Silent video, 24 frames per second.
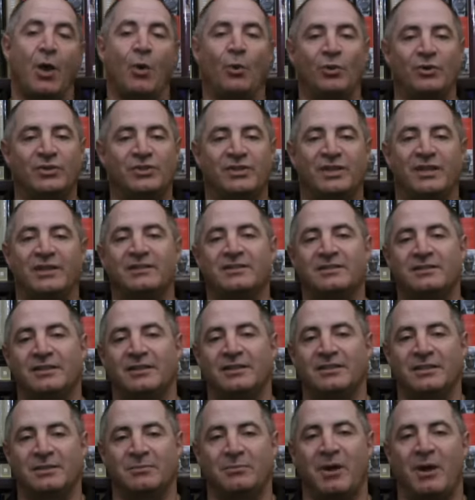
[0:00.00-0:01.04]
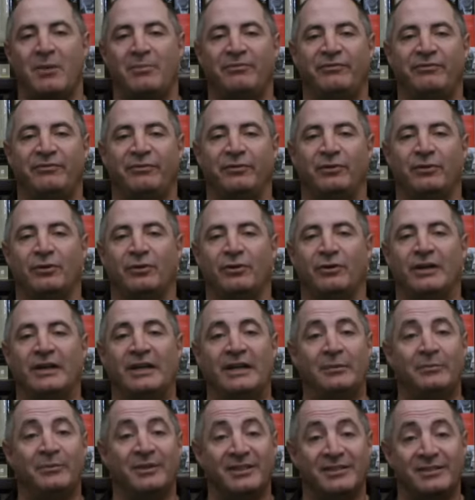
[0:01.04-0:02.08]
which then sets them up for
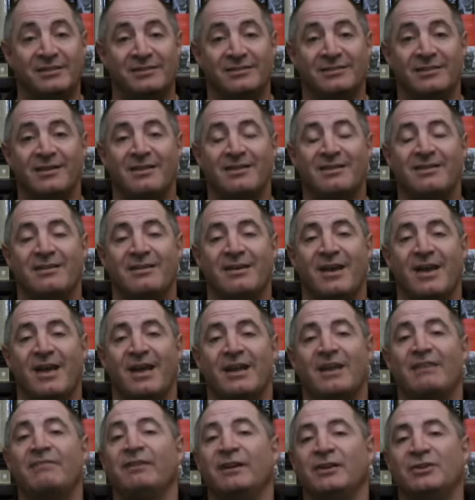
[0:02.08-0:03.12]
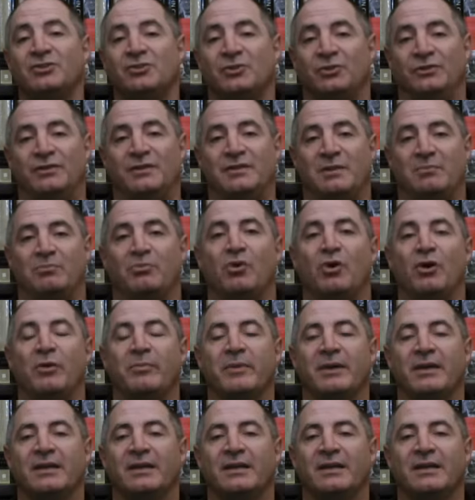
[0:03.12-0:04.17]
limits and eventual
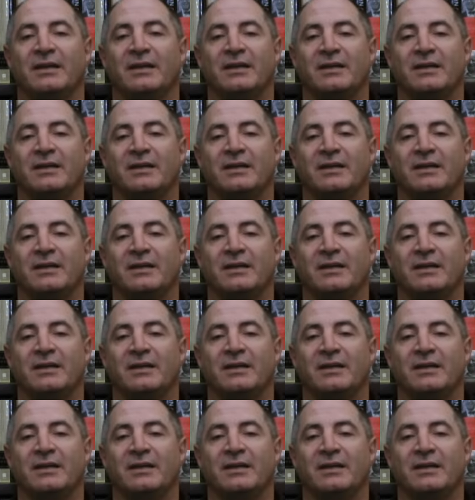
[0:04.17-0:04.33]
disappointment.